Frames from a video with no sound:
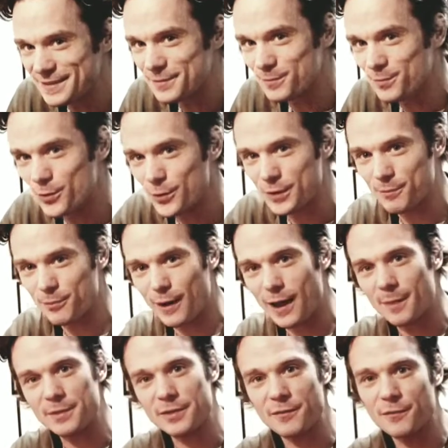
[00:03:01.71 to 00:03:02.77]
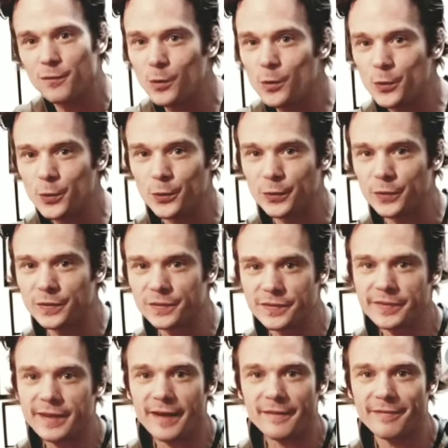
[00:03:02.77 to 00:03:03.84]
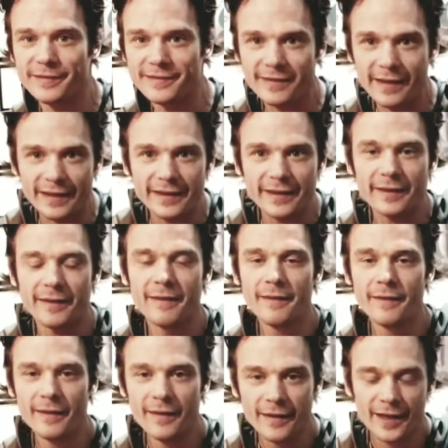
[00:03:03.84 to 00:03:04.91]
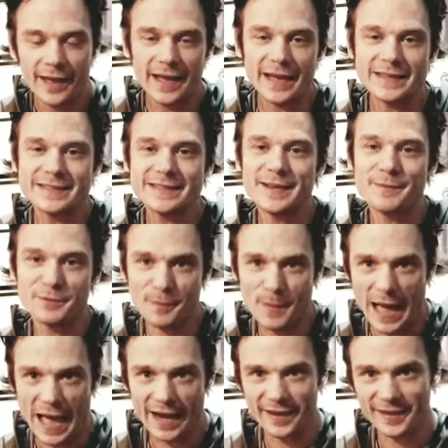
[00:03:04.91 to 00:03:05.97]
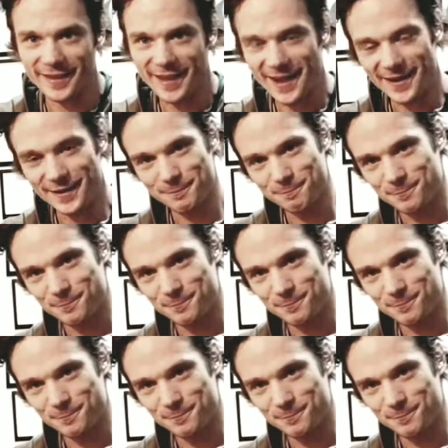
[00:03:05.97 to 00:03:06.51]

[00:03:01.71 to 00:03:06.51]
more the problem. The food stuff is like, it's symptomatic of that.